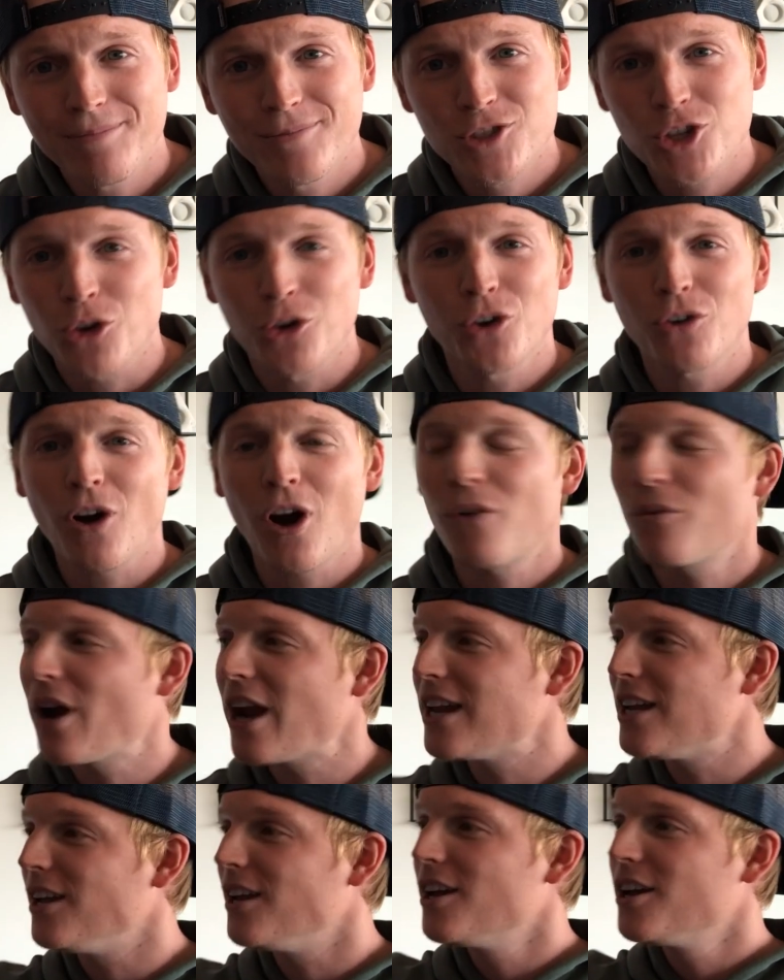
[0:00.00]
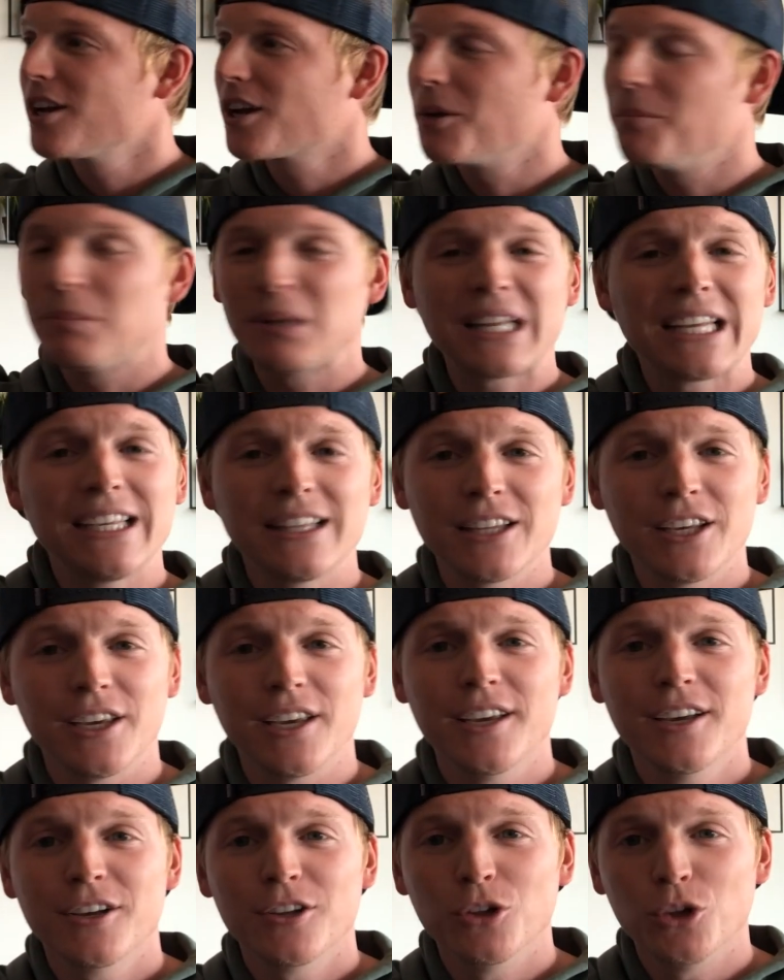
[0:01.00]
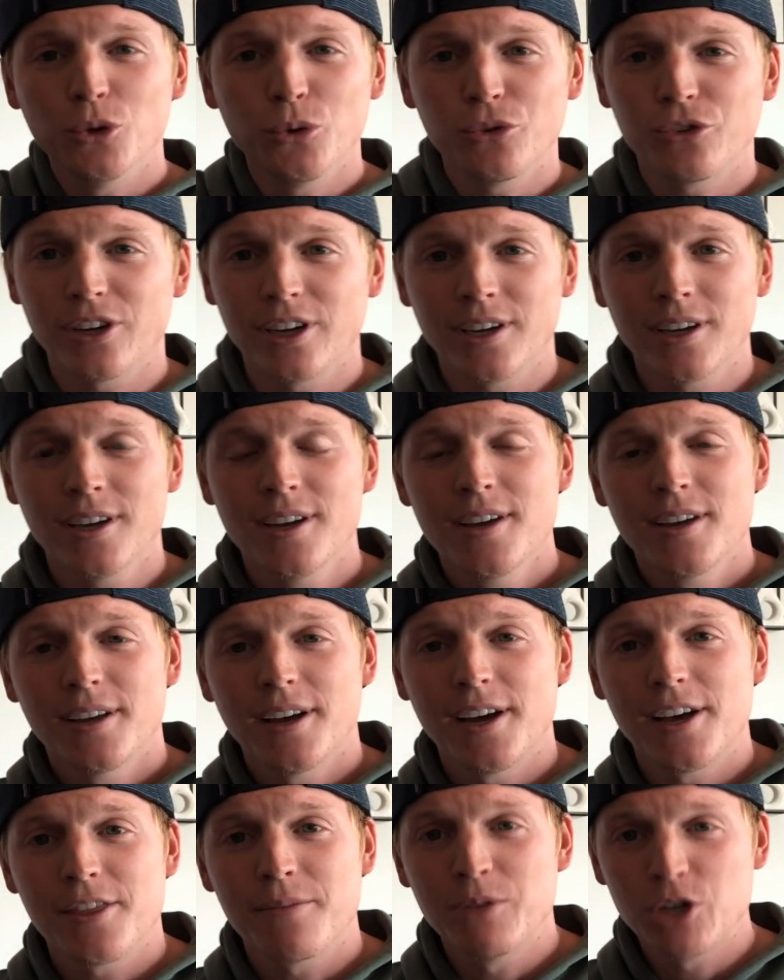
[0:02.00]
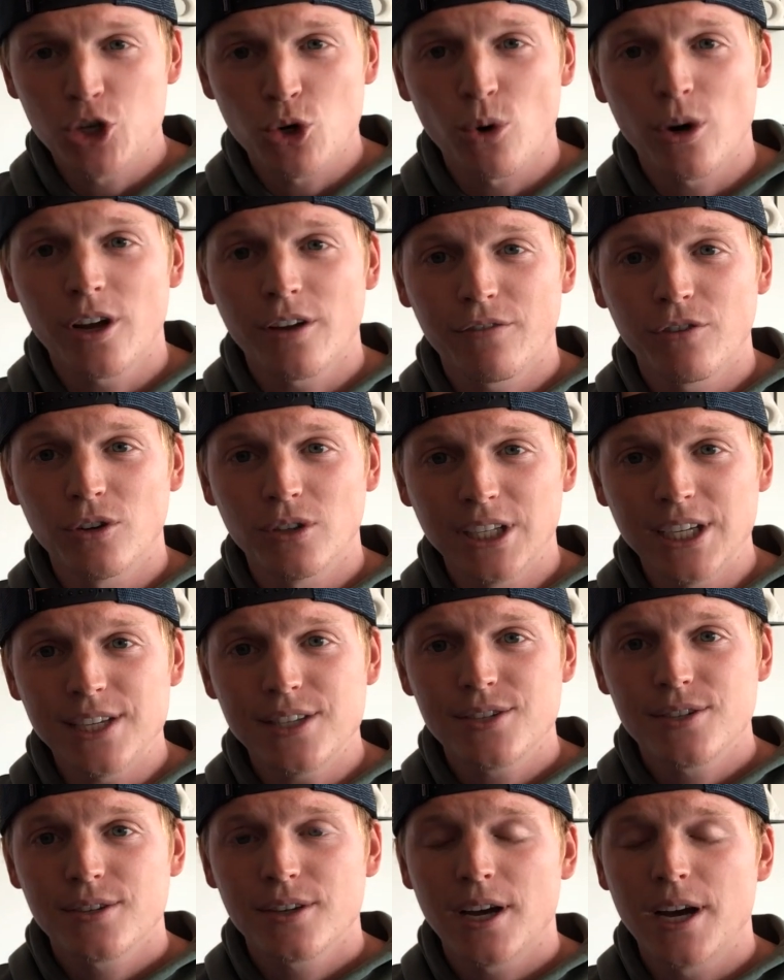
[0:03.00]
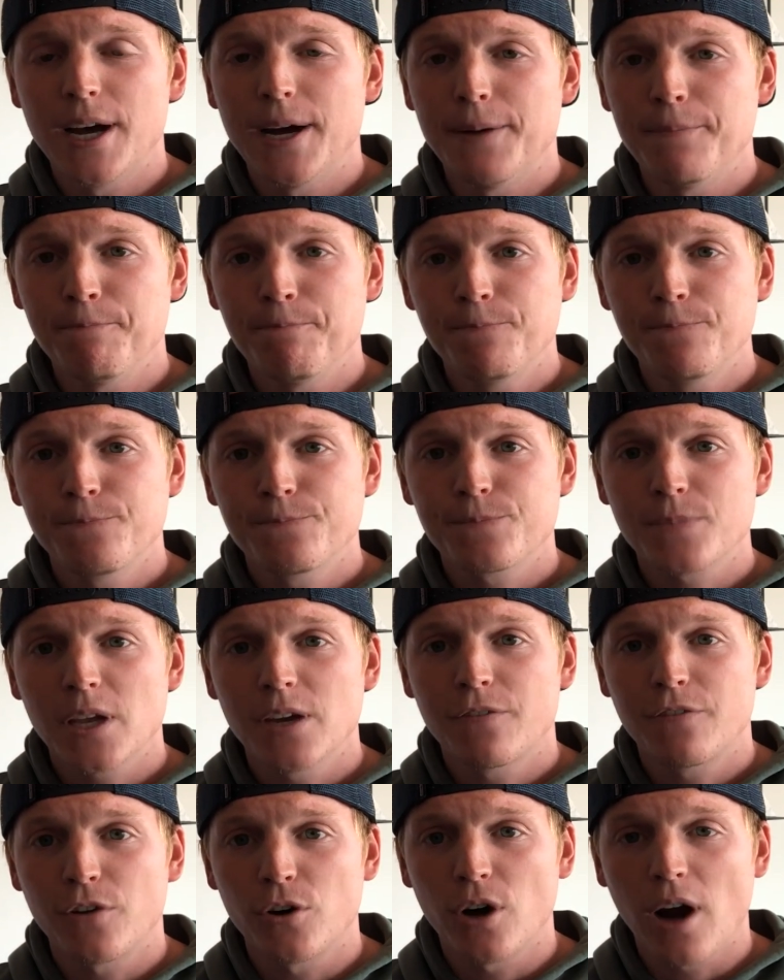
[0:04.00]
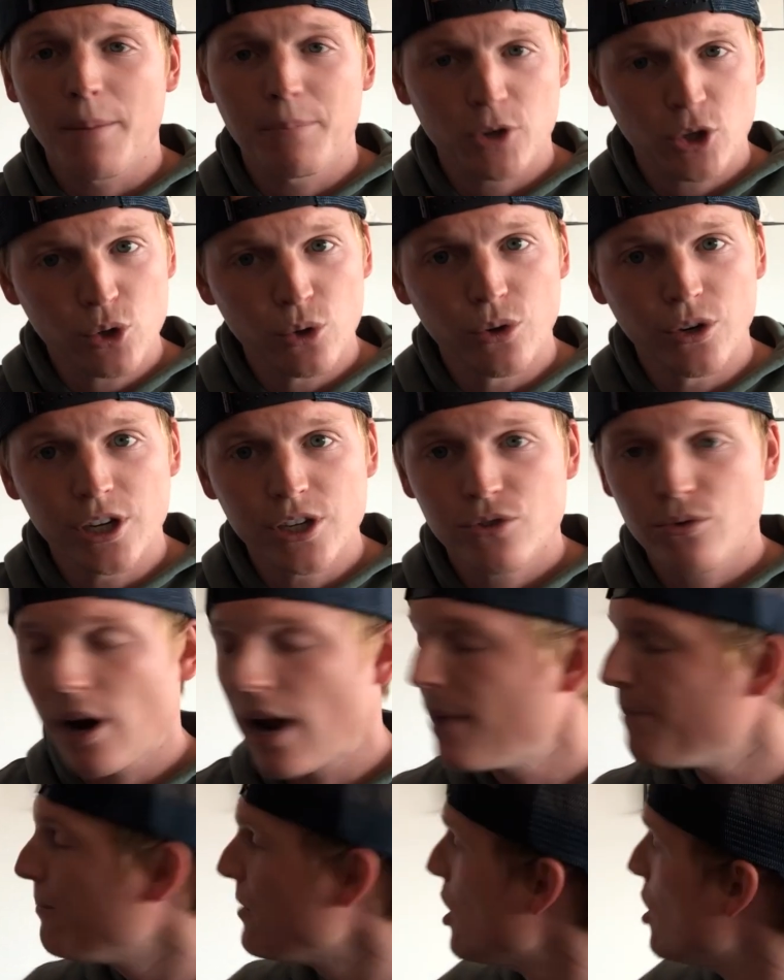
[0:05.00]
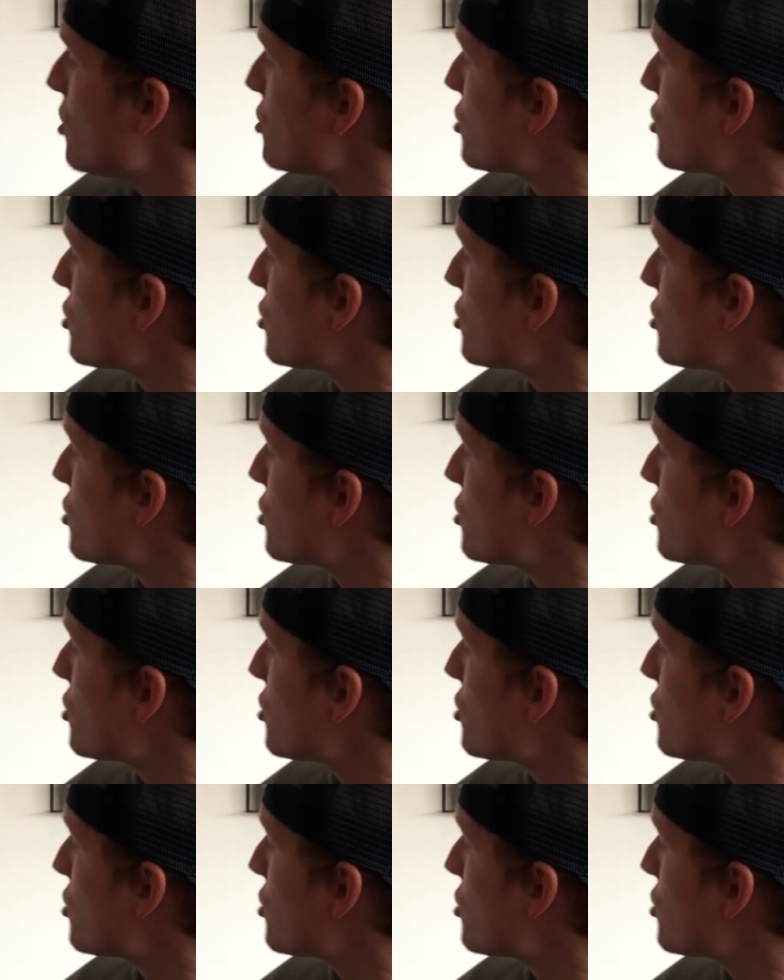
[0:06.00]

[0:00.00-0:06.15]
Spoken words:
So you're already completely losing the majority of your leads for opportunities, right?